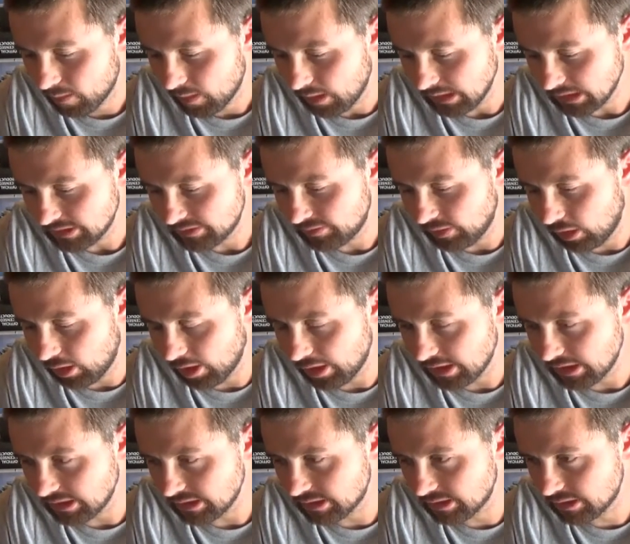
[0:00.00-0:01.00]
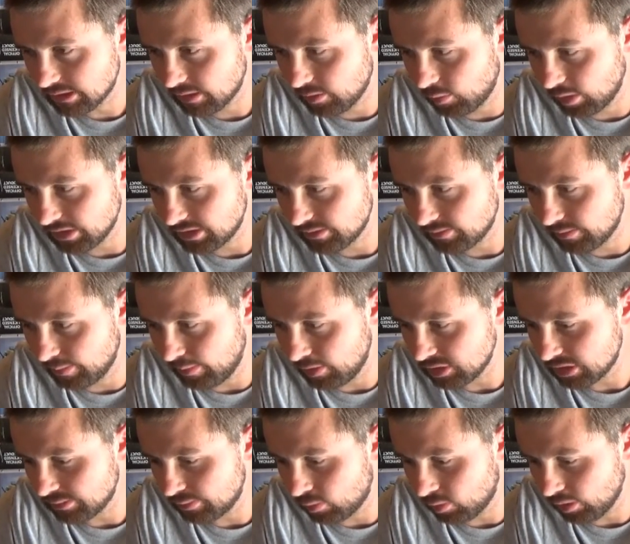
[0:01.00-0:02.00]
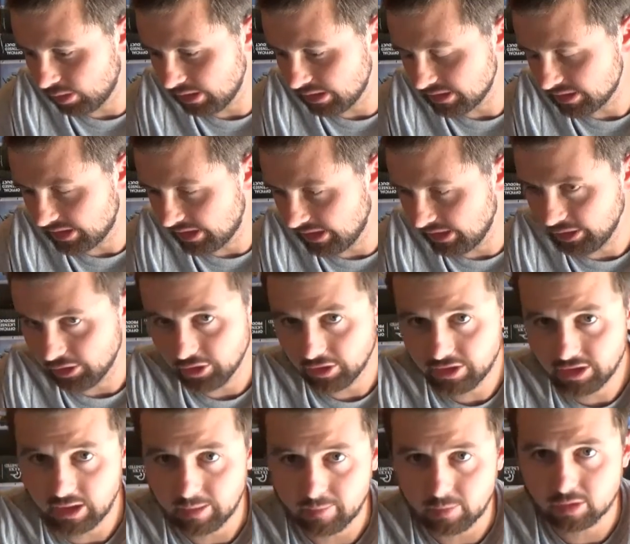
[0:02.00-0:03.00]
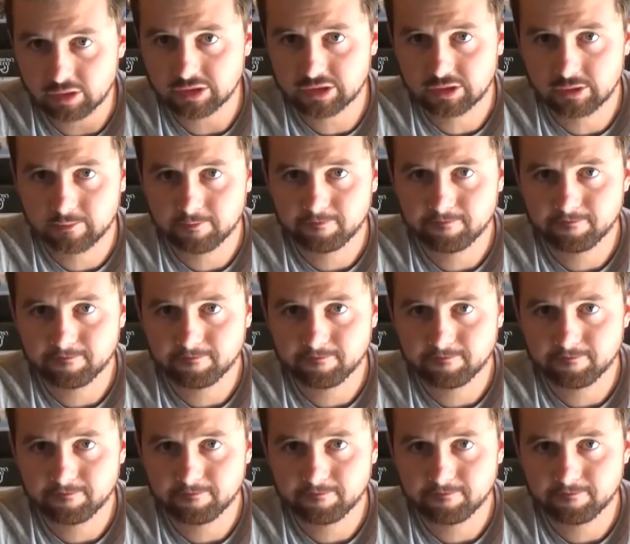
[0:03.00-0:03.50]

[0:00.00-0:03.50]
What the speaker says: as far as what's most important is getting good numbers,